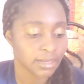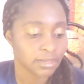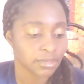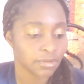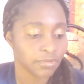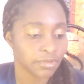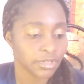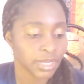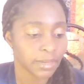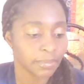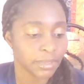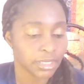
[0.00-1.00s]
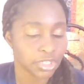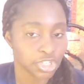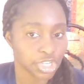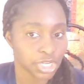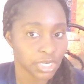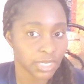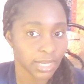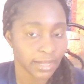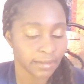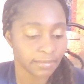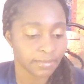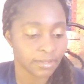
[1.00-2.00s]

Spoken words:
So if you type in She Life